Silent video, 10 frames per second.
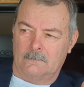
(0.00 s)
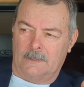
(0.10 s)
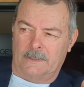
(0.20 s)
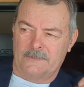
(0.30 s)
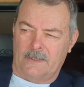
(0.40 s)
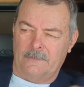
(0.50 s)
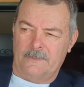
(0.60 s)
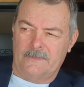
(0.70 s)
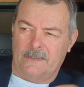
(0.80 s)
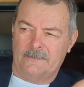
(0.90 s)
That I saw
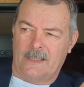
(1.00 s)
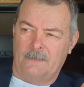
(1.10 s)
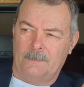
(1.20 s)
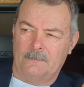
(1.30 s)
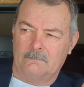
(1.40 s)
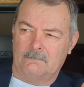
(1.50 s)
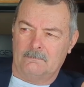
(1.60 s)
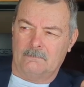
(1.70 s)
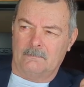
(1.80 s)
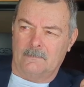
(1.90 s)
these things happen
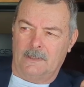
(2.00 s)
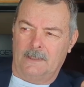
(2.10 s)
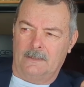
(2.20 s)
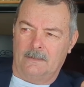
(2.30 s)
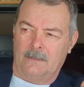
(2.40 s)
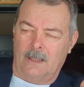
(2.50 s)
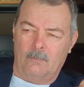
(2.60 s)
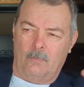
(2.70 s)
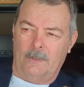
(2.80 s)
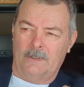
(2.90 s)
and
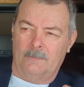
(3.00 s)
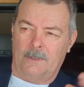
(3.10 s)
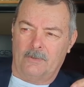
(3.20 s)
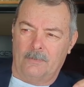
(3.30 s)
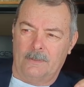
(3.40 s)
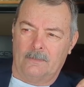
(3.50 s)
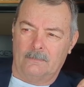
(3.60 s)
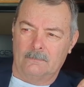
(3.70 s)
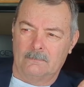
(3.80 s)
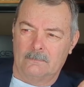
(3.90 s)
not wanting to be
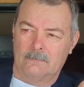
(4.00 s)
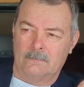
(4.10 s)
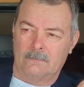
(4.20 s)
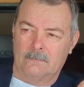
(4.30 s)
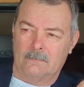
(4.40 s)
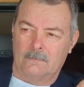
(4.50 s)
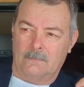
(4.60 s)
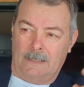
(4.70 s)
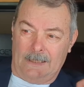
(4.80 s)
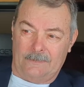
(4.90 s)
critical
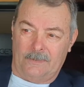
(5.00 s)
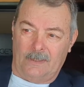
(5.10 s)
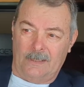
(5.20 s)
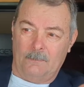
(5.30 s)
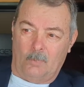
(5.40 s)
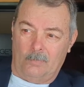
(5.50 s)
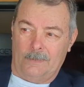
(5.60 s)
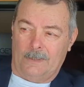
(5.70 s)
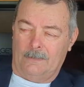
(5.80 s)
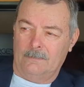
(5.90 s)
at the time or
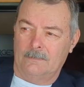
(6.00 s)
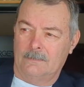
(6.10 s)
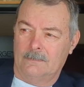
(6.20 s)
now,